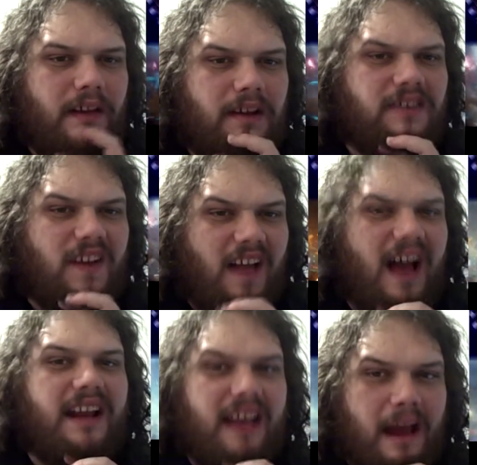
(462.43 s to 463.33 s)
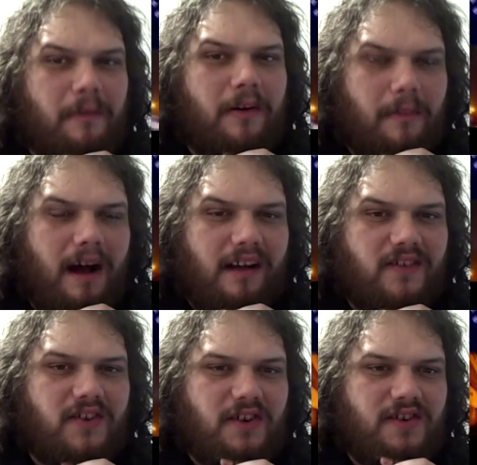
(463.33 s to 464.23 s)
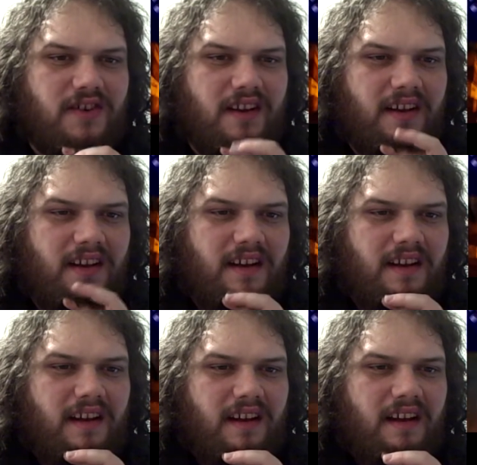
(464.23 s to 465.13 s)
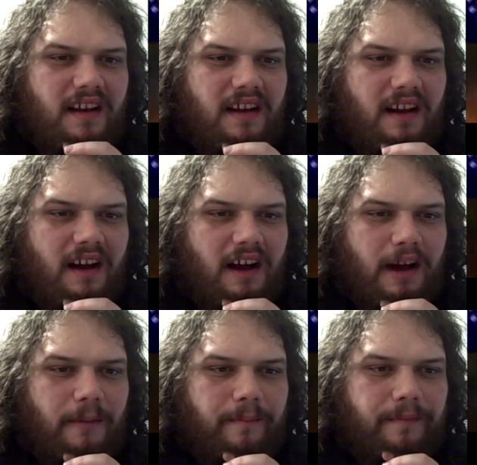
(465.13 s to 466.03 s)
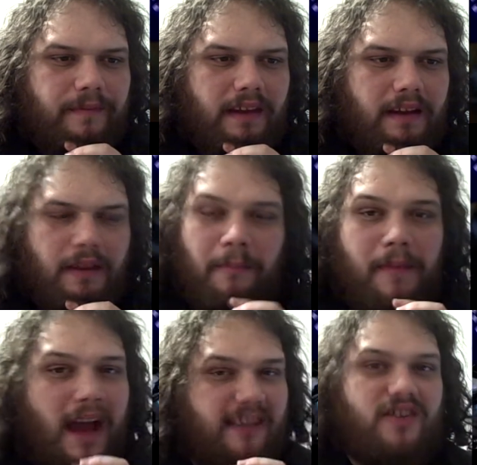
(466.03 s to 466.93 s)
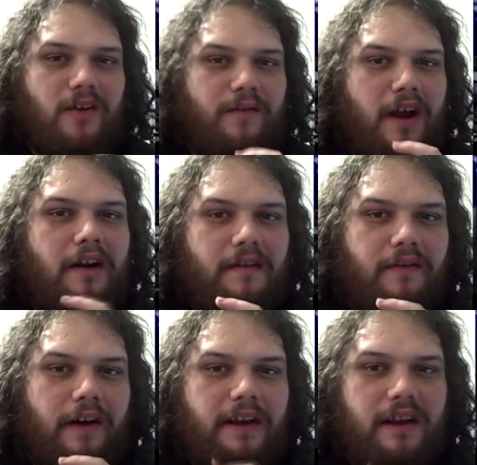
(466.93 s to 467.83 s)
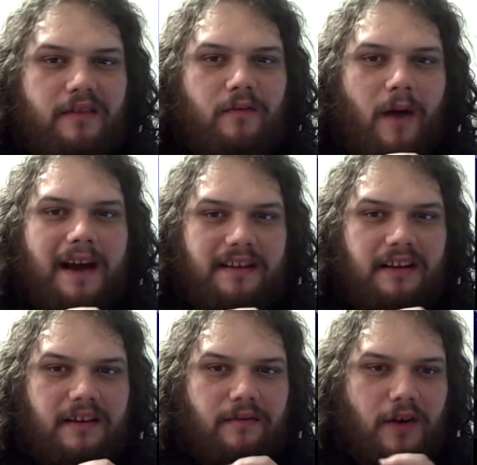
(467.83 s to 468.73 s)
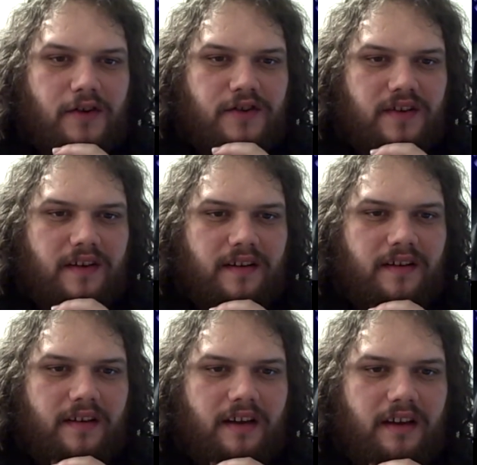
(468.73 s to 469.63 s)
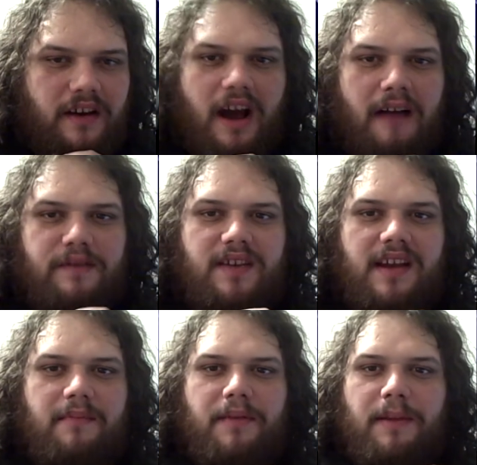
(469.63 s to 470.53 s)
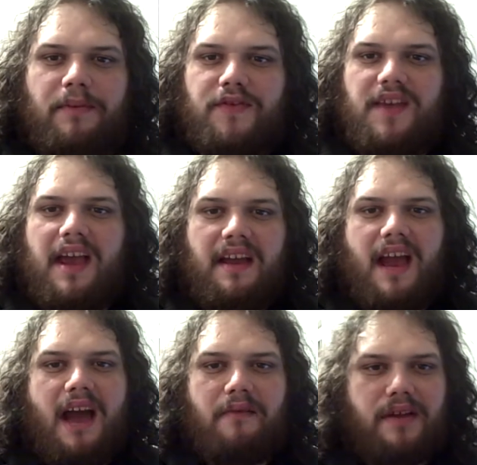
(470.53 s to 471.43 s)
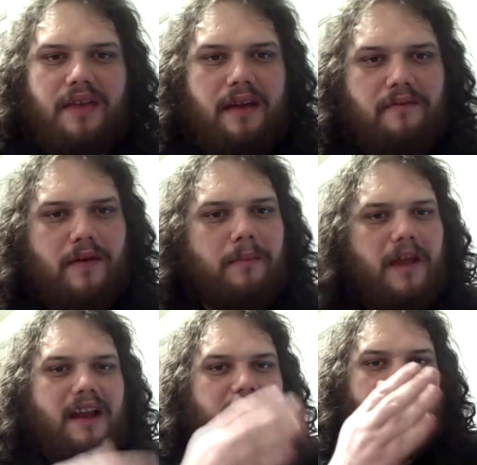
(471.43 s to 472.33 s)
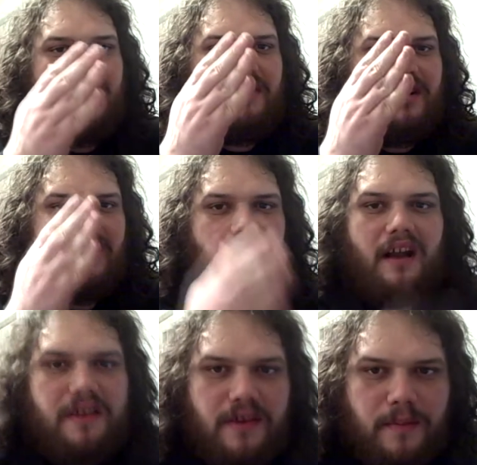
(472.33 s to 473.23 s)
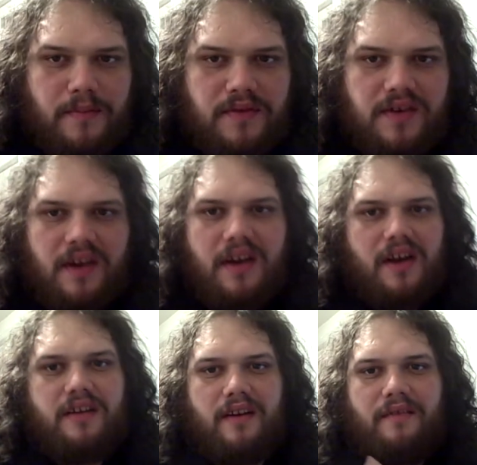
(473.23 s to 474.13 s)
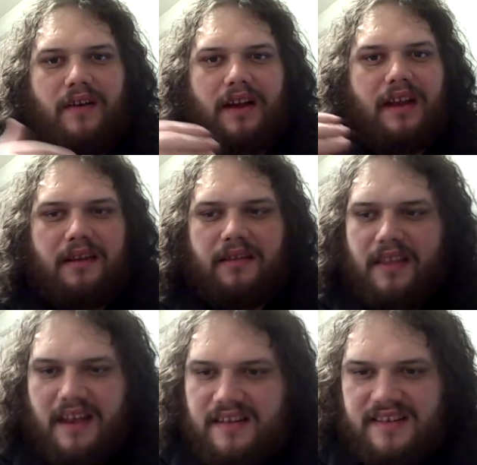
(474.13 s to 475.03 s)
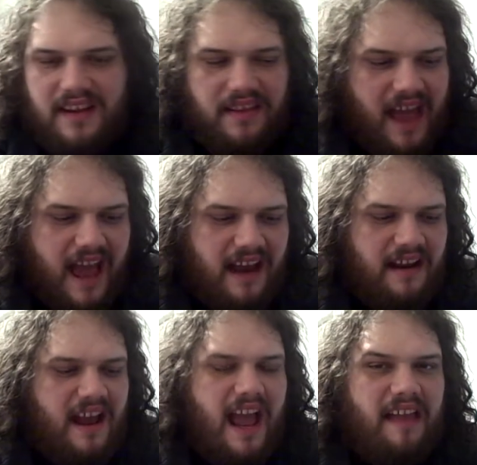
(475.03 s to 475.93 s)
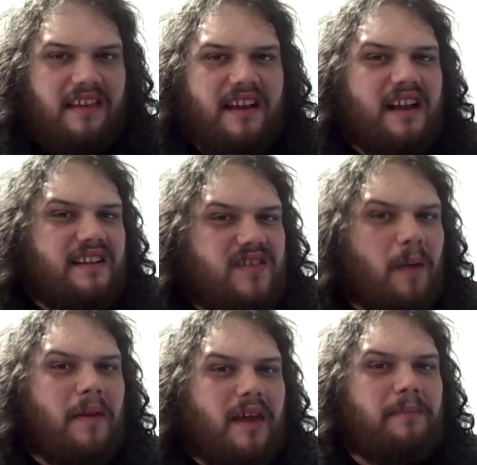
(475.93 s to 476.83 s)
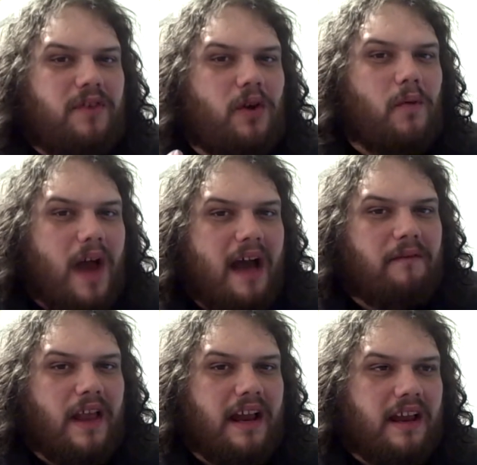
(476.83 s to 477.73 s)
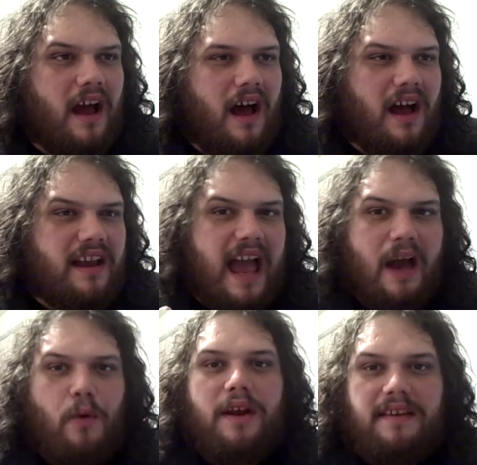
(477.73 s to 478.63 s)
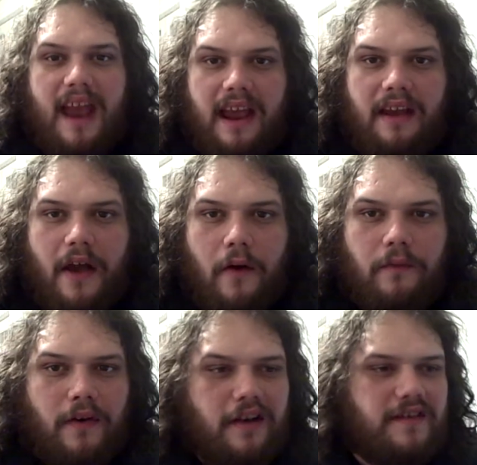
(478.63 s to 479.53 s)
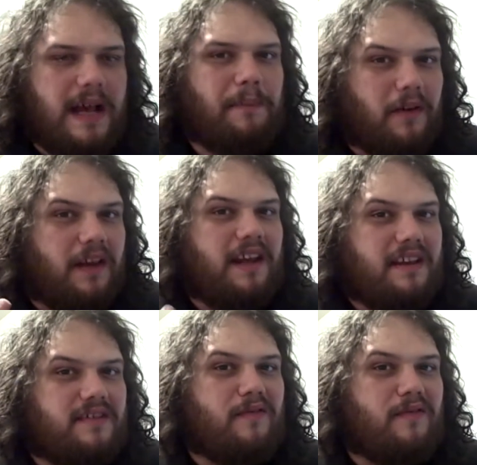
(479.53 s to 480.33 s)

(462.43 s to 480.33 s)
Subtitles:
There's a lot of Gamera monsters. The mechs are very fucking widely diverse. You know, I've seen people say everything from like they're Gundams to fucking this to that. And some of them do have like Coyote Tango, for example. He is